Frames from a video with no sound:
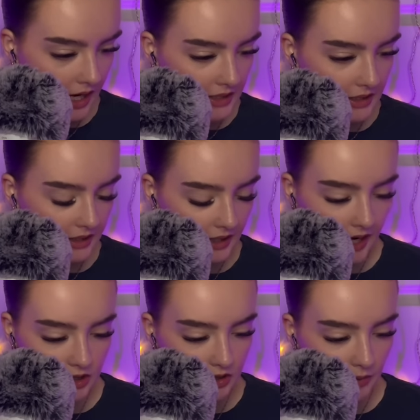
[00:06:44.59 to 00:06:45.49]
I didn't
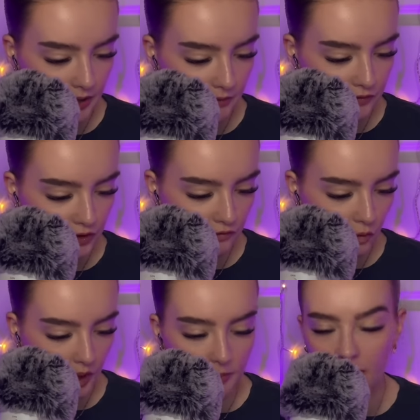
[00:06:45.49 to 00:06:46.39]
actually write a review
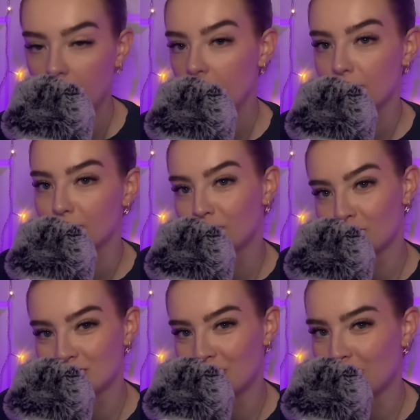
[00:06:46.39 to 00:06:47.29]
for, but I gave it
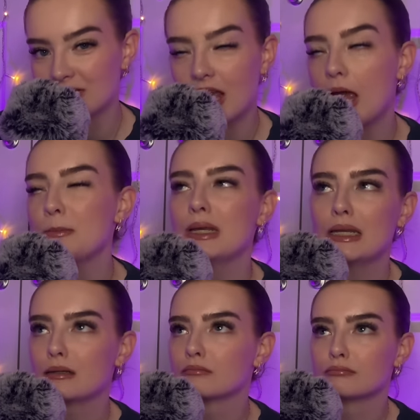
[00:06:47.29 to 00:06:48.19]
4 stars. I
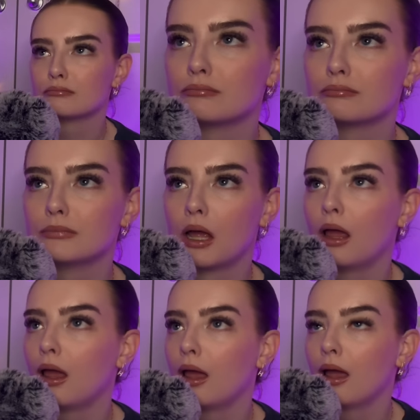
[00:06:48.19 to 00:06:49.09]
mean,
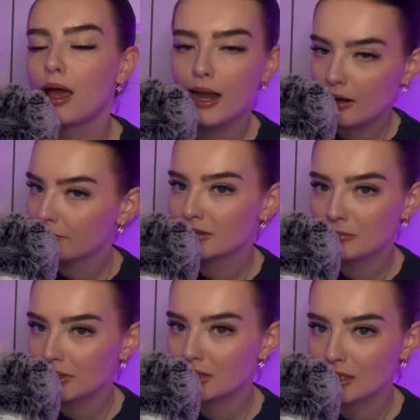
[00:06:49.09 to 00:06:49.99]
I love
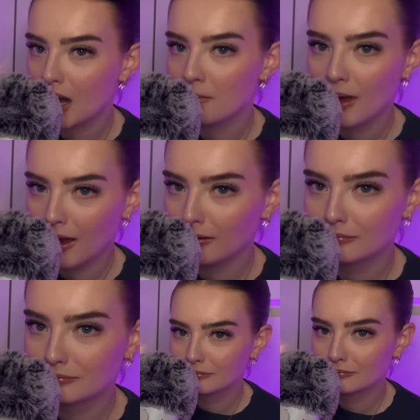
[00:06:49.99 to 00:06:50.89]
Timothée Chalamet.
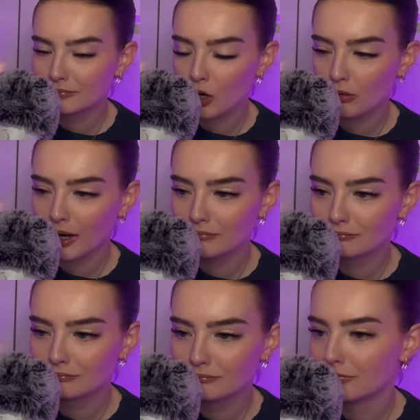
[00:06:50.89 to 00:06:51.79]

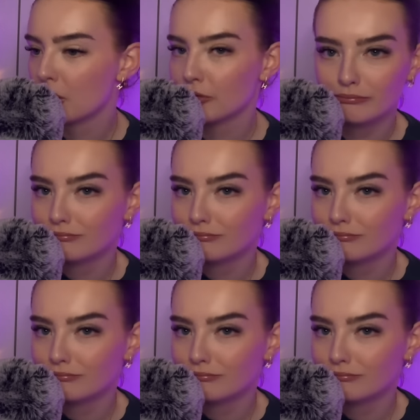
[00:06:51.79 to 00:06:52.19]
Okay.